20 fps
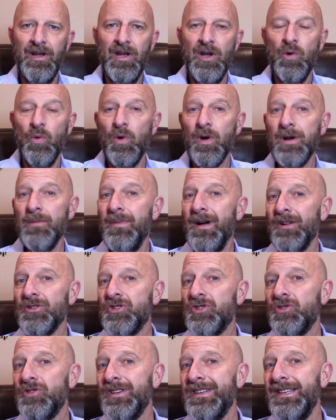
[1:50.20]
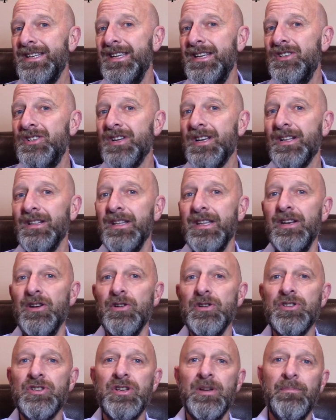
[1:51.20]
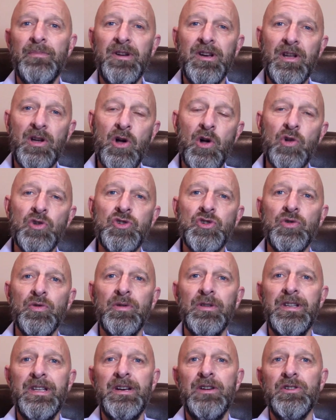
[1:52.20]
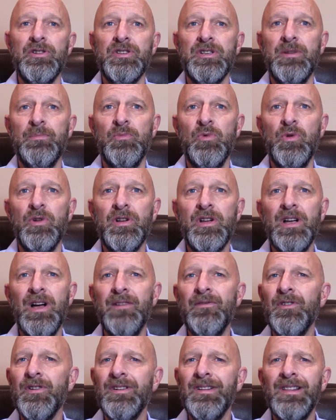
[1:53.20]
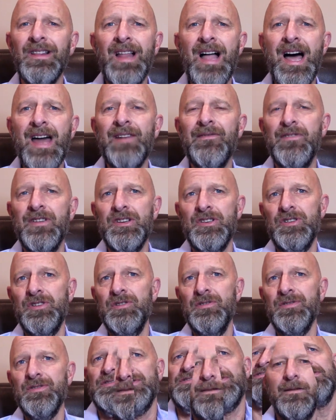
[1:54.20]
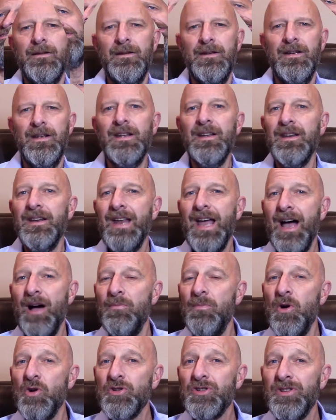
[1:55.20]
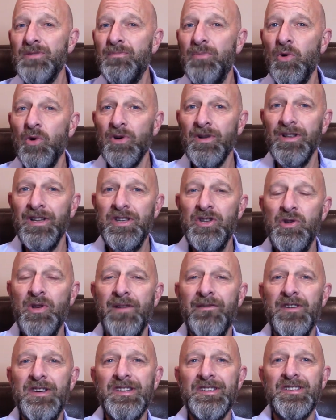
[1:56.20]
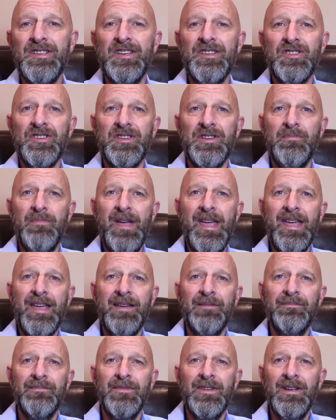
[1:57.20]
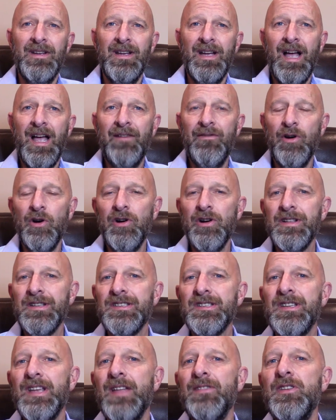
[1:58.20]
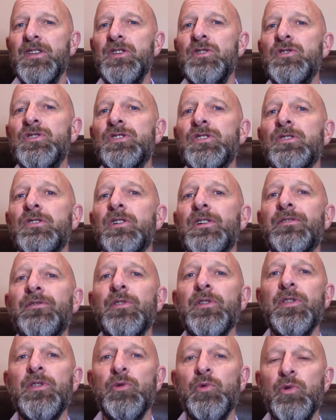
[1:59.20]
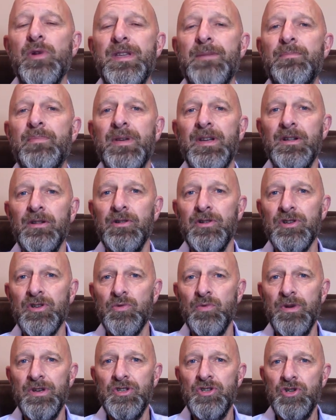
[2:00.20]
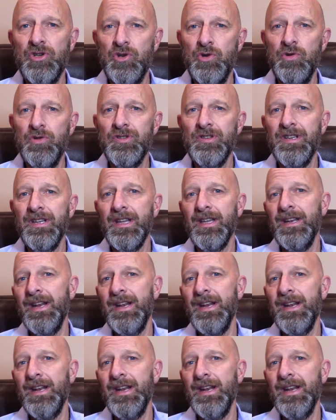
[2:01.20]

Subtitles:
What about strategic leadership and cultural leadership? We'll cover a lot of issues. Now, most importantly, you have a decision to make. I've heard it said that you should look for 3 pillars when choosing an